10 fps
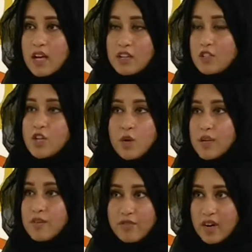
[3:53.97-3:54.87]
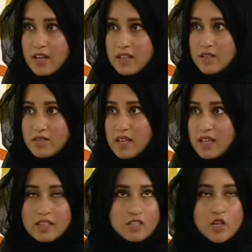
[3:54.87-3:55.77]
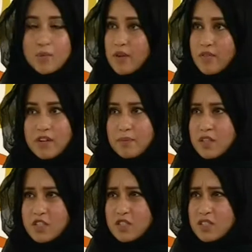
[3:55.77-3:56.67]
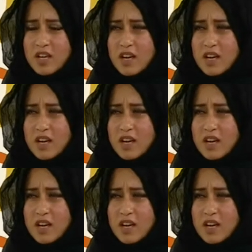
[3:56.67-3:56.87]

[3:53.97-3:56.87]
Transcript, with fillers: So don't be afraid of saying things. Don't be afraid of being shunned.